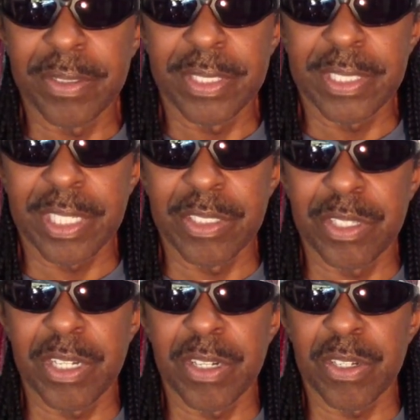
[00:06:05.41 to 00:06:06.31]
Just
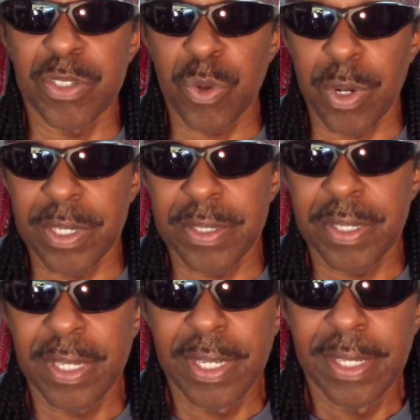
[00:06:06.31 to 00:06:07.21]
consider the source.
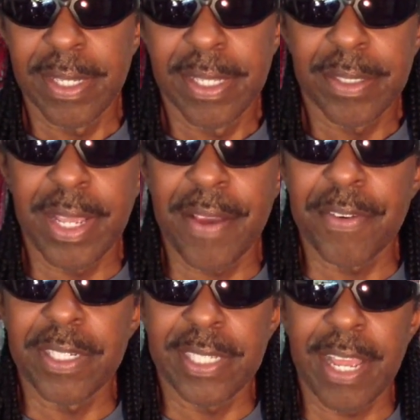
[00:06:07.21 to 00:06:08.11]
Don't have
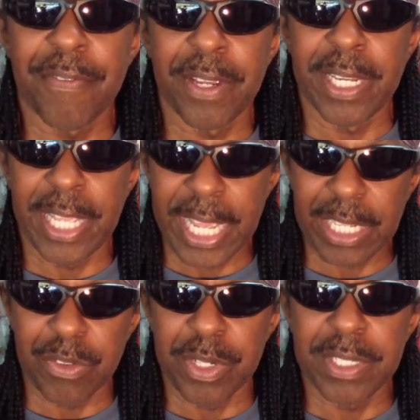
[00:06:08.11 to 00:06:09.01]
any time for any
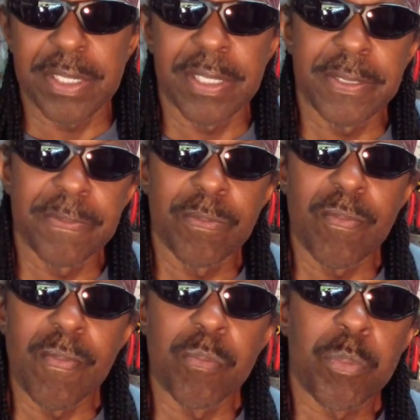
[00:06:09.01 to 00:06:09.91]
ignorance."
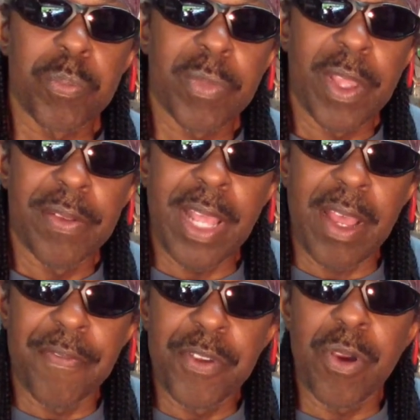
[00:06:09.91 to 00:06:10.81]
Now,
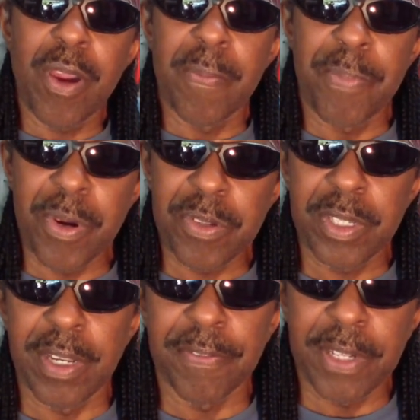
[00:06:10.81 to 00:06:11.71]
if you are a
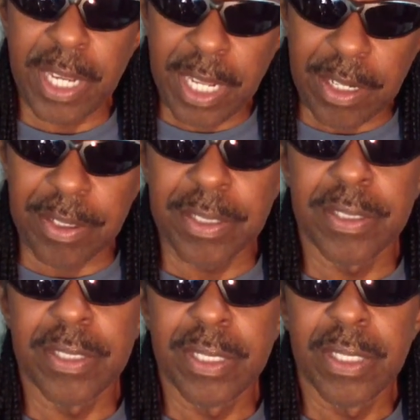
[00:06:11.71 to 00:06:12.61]
person of color,
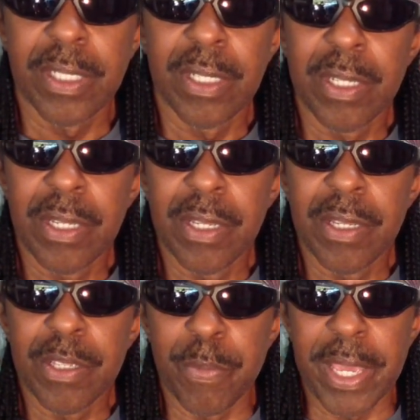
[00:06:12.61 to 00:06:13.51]

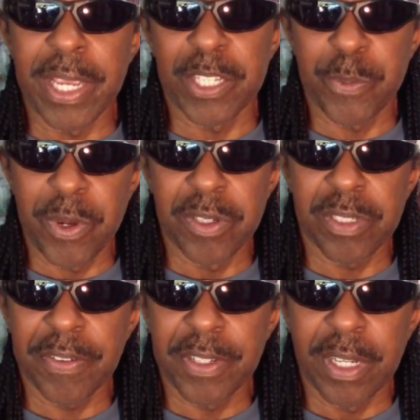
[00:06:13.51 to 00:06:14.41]
you may experience
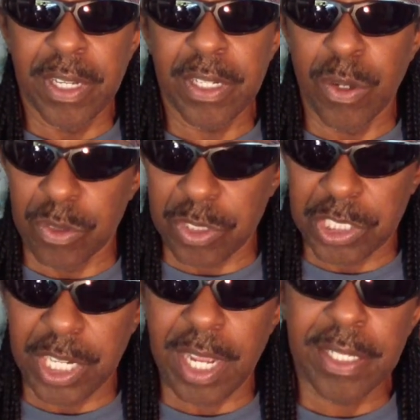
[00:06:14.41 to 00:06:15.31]
a culture
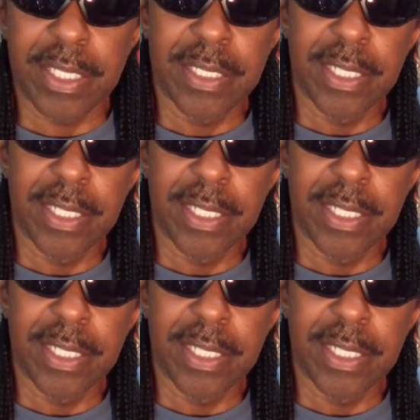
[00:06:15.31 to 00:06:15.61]
shock.